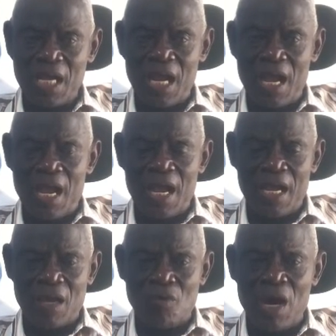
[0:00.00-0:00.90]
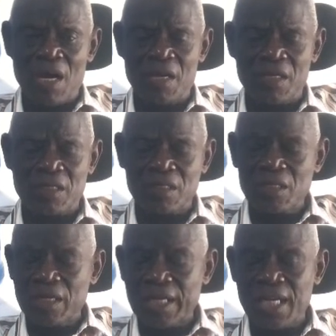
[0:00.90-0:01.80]
Hila
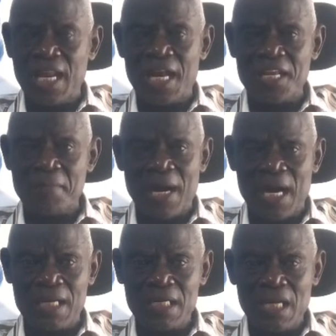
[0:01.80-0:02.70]
Liman